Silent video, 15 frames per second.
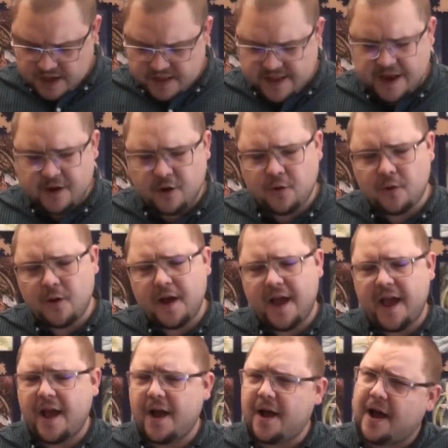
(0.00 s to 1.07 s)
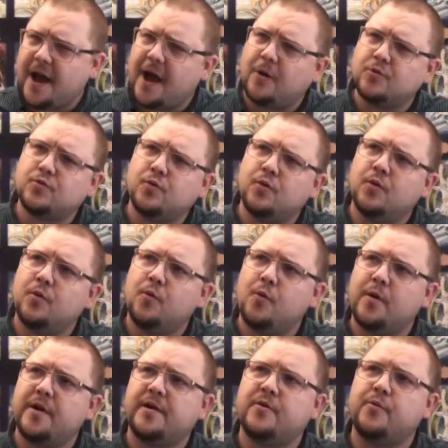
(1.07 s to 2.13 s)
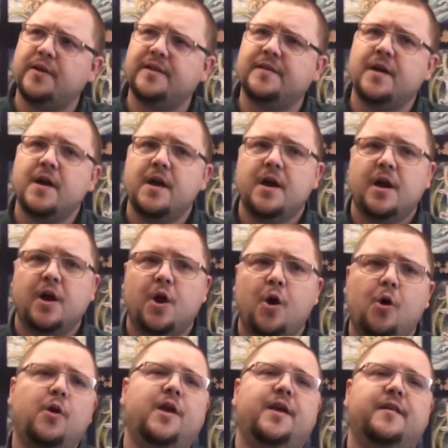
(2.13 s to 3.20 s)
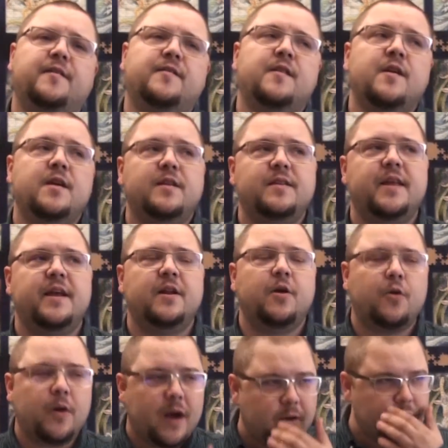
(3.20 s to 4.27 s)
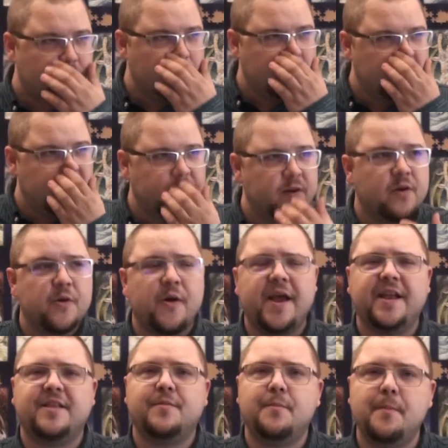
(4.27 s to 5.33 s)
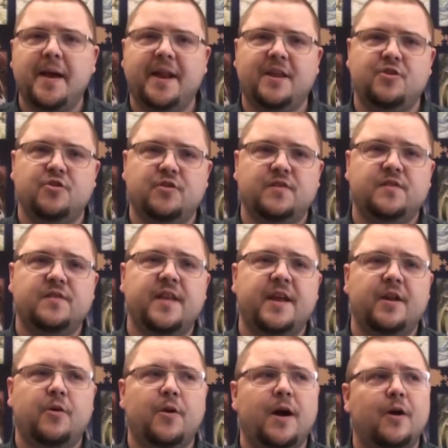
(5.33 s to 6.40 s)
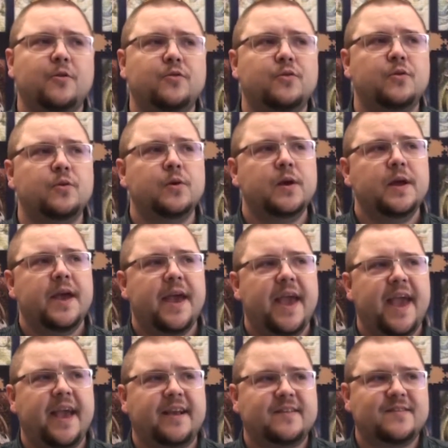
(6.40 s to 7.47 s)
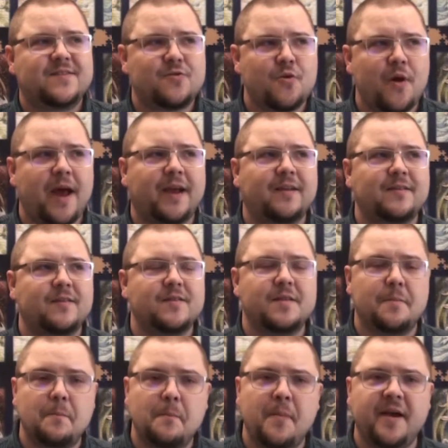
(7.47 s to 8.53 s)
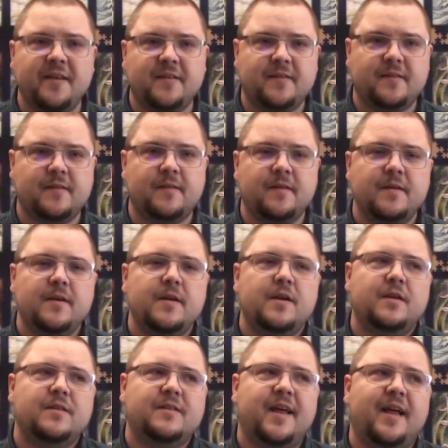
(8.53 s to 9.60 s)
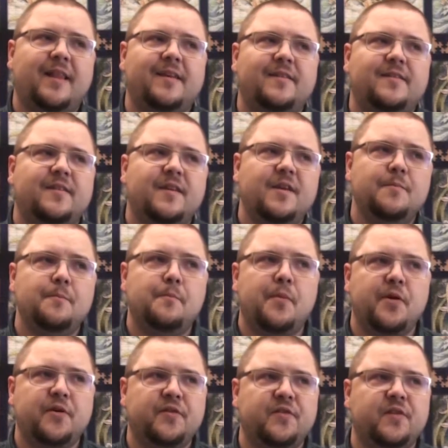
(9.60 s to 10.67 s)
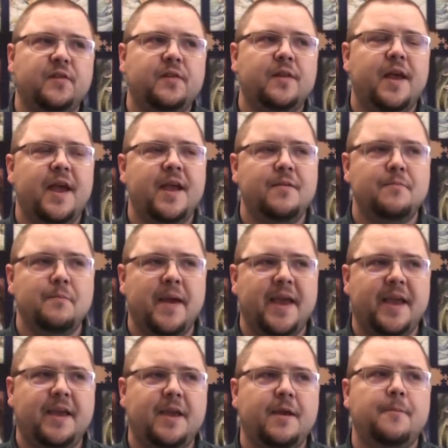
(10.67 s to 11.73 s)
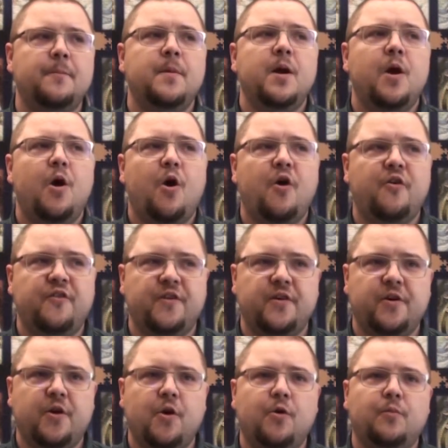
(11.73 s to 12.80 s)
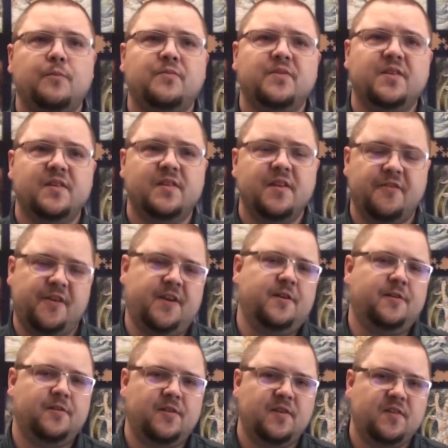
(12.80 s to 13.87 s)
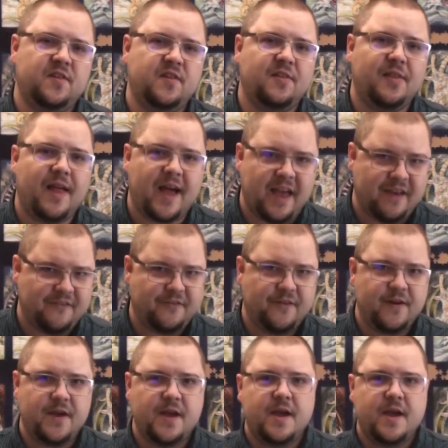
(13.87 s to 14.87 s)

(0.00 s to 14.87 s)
They know how to work with colleagues. They know how to be great managers. They know how to extract the best talents in person and make him overcome the difficulties in life.